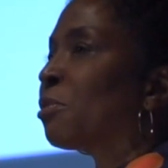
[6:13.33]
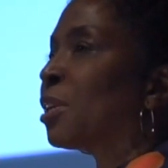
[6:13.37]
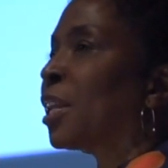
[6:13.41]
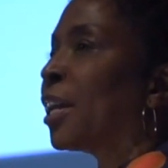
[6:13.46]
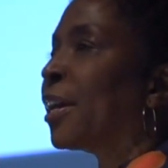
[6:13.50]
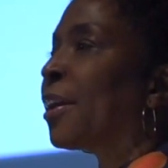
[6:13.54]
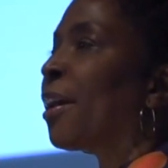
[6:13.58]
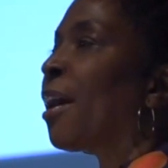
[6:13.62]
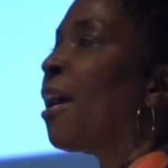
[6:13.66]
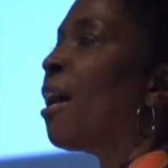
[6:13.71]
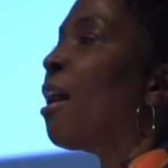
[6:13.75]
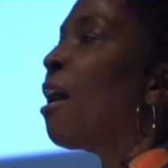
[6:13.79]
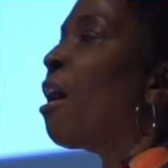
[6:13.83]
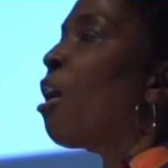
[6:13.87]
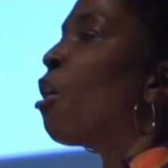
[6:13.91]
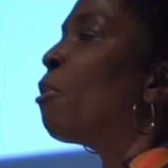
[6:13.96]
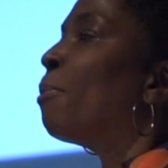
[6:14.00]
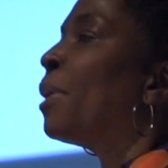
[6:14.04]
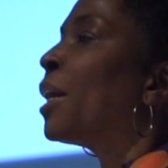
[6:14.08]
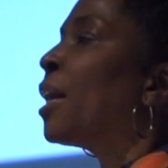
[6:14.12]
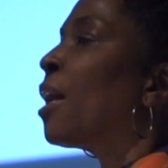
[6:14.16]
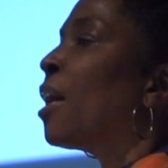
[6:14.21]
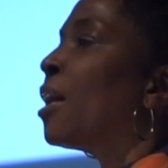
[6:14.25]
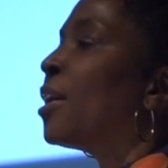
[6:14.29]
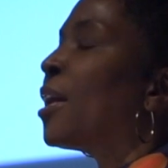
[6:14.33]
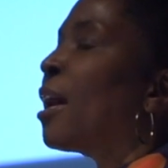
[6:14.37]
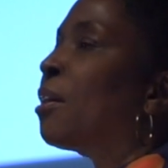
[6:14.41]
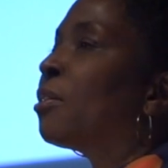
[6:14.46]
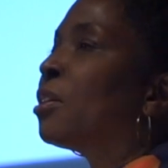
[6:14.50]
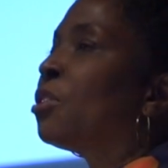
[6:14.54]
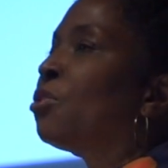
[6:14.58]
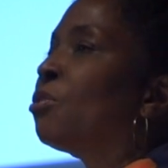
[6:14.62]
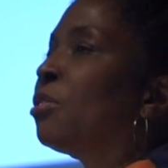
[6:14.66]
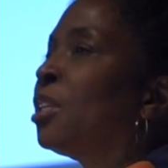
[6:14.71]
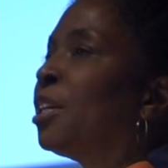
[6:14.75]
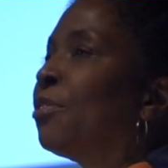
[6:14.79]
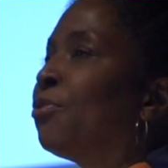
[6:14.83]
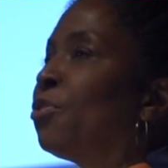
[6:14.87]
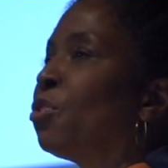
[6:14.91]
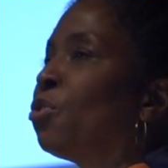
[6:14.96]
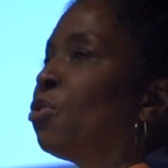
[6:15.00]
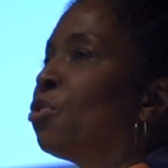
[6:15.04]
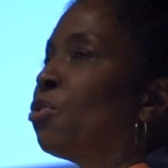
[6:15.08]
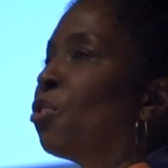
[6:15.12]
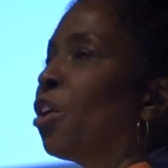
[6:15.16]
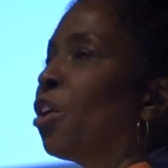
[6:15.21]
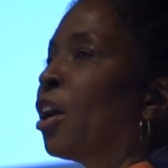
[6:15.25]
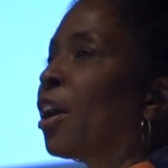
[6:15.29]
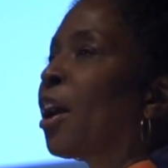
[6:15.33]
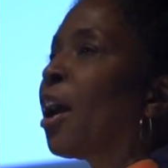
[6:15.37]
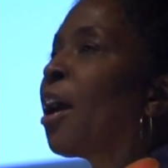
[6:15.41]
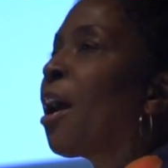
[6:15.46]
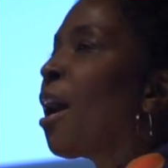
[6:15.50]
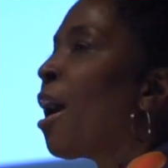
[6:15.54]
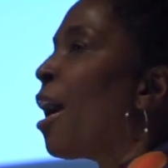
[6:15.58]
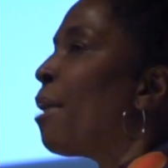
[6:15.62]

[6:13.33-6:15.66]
were like, oh my God, how can you leave New York?